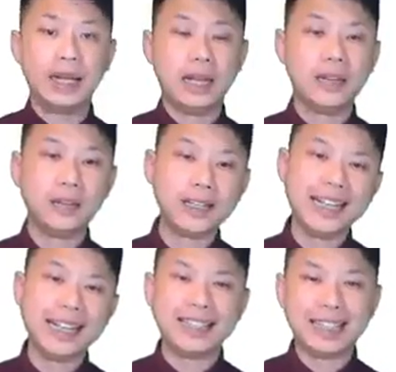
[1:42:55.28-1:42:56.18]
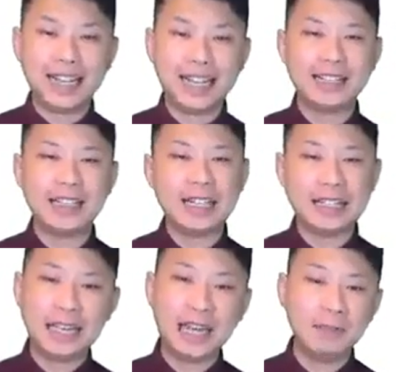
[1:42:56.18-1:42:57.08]
And notice that the
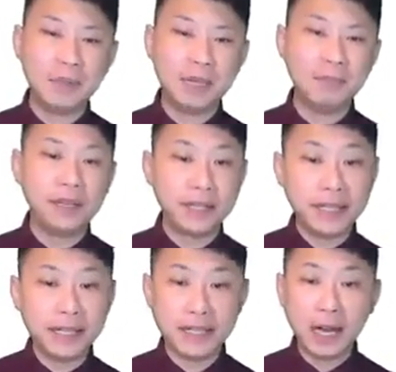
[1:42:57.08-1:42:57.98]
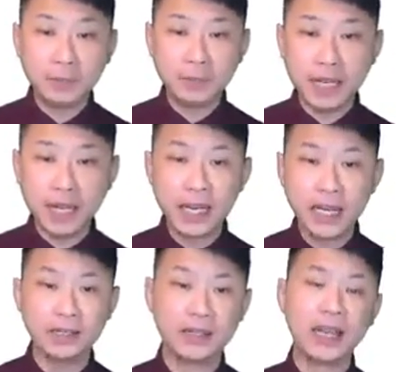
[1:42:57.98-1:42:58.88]
classes can be business
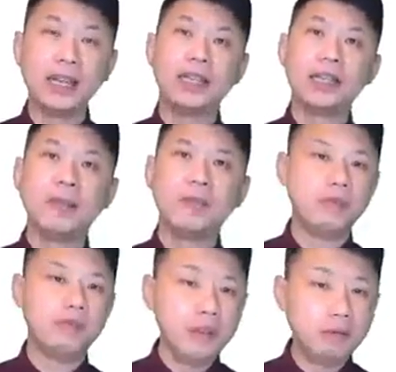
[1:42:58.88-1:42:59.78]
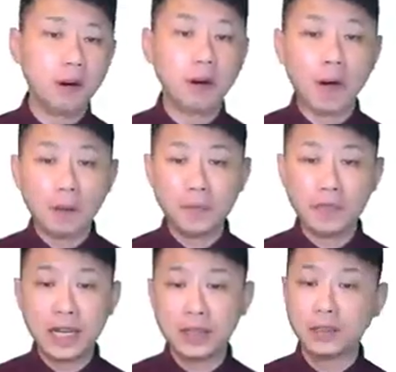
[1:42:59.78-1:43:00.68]
objects, can be real-world
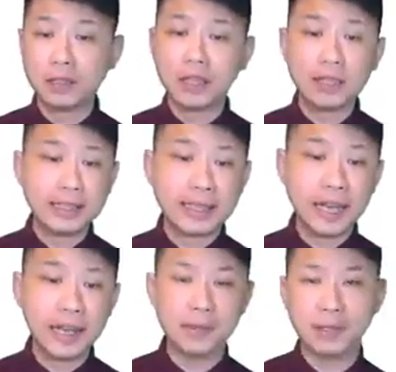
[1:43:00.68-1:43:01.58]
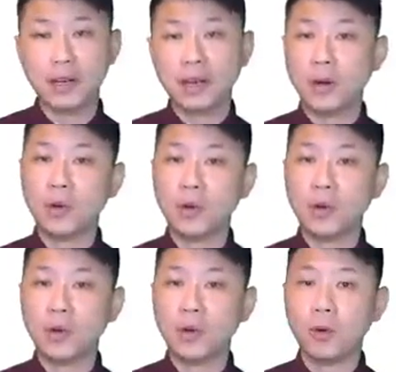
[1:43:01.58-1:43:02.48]
objects or concepts, or
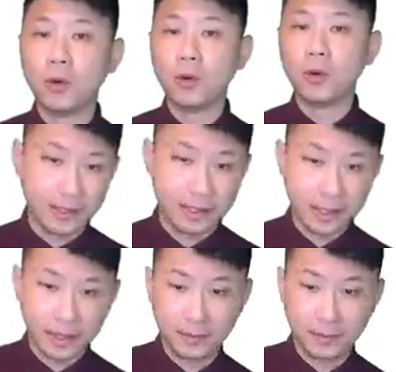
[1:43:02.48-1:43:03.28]
even events.